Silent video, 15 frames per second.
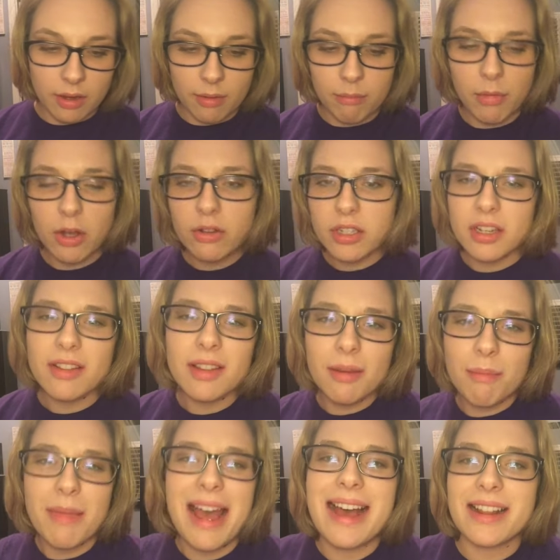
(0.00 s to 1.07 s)
most of the
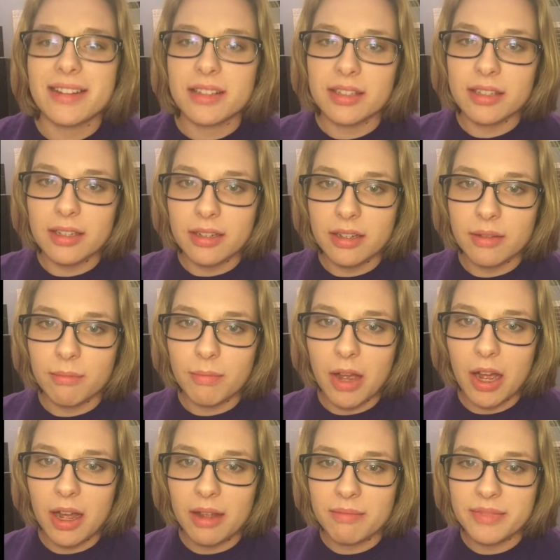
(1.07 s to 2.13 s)
mattes
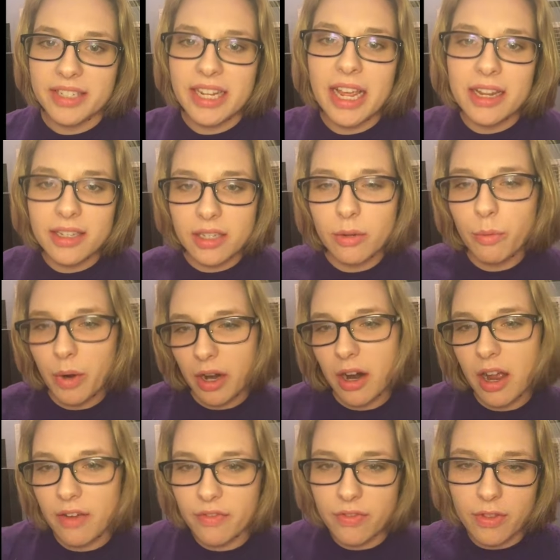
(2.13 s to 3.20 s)
tend to wear
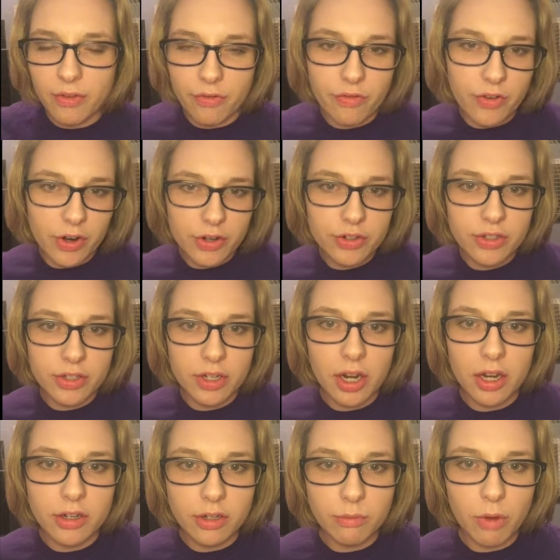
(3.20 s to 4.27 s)
off the first
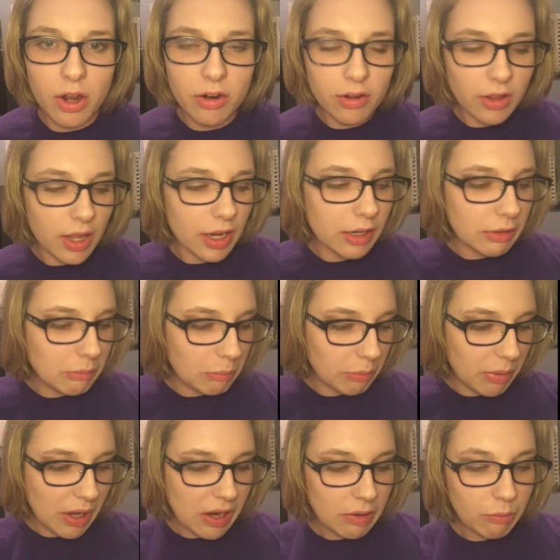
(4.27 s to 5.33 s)
on your waterline.
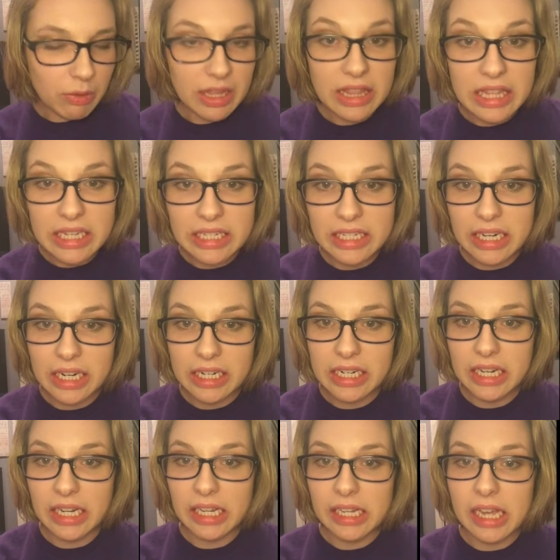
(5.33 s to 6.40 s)
But with this
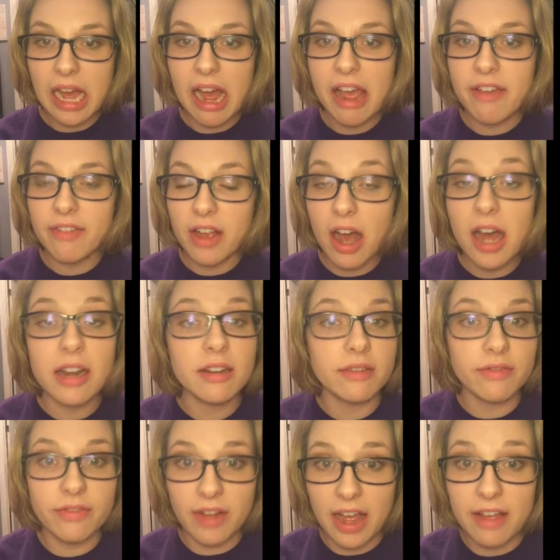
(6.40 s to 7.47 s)
technique, I've gotten
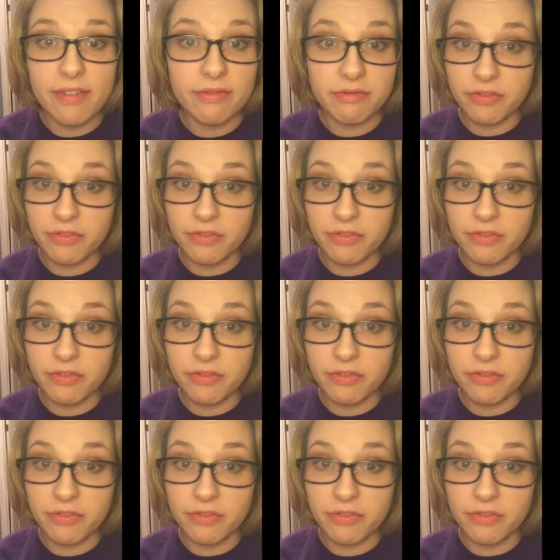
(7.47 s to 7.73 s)
4